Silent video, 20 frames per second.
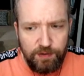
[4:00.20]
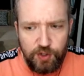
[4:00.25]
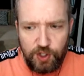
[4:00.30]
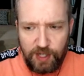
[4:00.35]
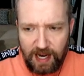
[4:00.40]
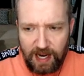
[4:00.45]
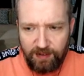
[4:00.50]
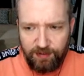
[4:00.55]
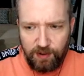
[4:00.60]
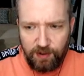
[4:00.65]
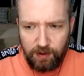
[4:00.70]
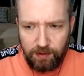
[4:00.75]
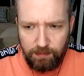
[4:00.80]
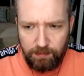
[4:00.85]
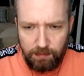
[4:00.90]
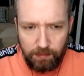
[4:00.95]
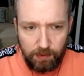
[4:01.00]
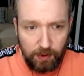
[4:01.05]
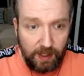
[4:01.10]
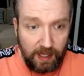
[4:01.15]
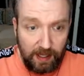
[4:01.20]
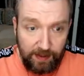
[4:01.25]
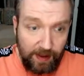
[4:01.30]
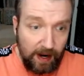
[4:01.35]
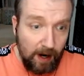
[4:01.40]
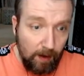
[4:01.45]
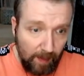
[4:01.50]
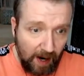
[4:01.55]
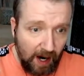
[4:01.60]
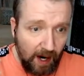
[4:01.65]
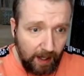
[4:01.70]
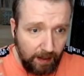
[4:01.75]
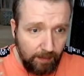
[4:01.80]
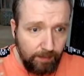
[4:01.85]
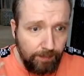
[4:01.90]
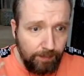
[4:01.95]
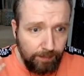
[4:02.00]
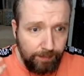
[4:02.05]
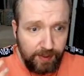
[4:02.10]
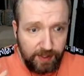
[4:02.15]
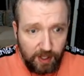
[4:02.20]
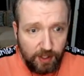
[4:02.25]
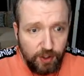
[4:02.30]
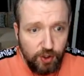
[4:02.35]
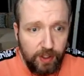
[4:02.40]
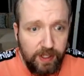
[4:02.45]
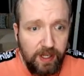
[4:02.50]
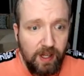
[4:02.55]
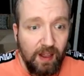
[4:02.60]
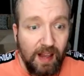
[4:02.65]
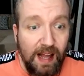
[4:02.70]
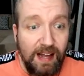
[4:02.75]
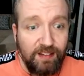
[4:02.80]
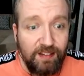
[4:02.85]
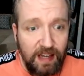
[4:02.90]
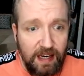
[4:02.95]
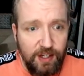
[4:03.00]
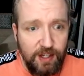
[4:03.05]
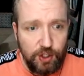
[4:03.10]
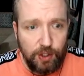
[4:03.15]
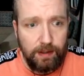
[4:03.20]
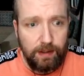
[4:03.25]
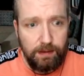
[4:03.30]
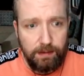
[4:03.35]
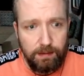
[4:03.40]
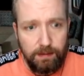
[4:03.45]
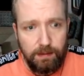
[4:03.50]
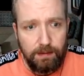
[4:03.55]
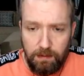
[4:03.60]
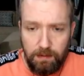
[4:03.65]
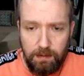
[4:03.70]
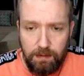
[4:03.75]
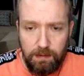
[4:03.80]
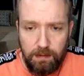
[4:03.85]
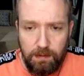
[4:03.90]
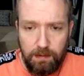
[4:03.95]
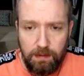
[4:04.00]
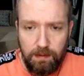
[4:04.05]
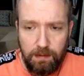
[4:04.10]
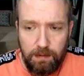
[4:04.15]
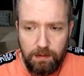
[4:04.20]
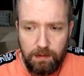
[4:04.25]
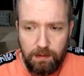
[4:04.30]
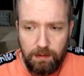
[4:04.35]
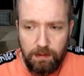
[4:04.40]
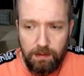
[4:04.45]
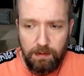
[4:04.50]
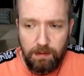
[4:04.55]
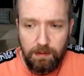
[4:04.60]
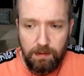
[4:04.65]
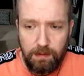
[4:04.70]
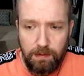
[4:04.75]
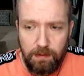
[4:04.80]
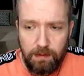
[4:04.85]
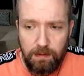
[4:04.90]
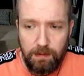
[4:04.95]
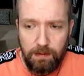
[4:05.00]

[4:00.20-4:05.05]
she has to look in their mind potentially less Asian. A lot of times, either you